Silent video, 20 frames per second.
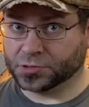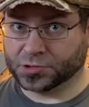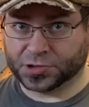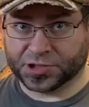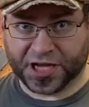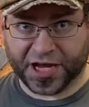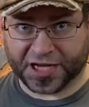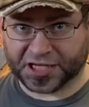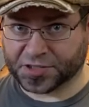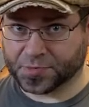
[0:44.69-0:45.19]

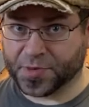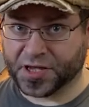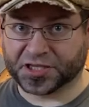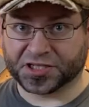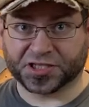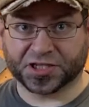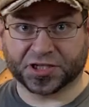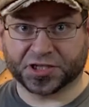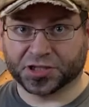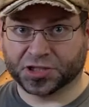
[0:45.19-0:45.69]
text
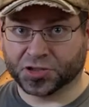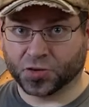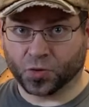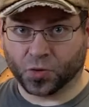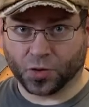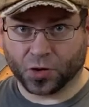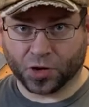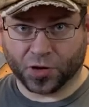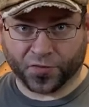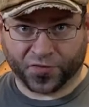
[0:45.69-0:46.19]
message,
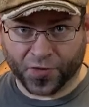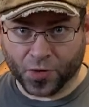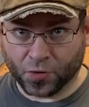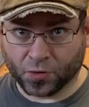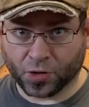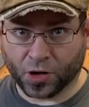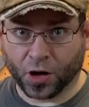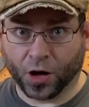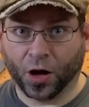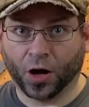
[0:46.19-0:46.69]
or a
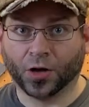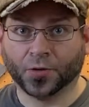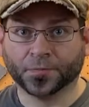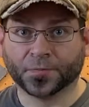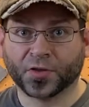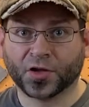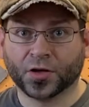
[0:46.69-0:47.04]
phone call.